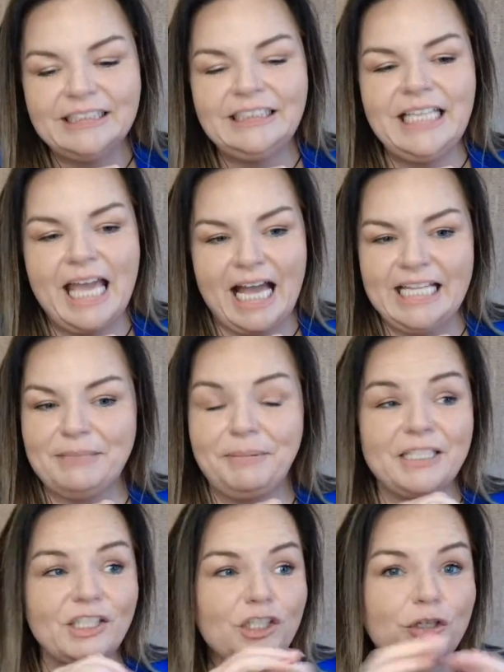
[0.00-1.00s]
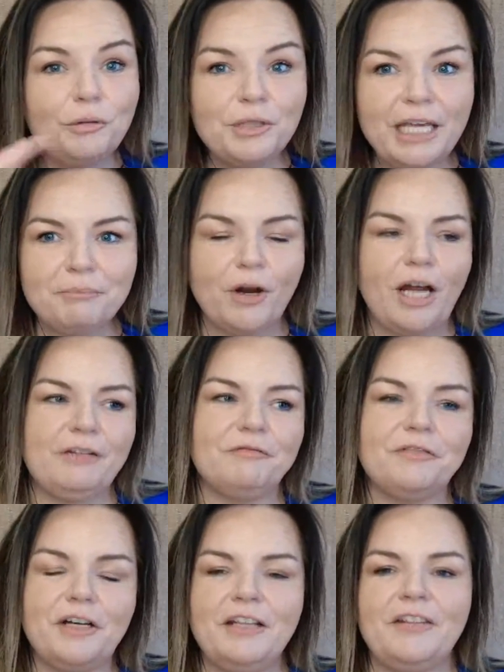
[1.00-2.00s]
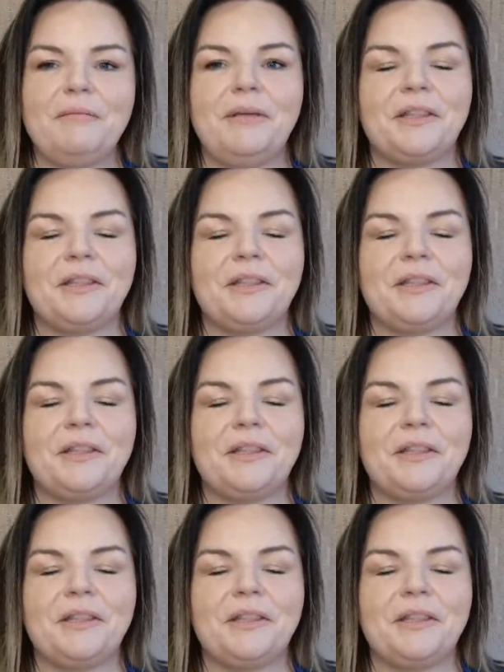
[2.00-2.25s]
Yeah, it depends on who they brought in front of them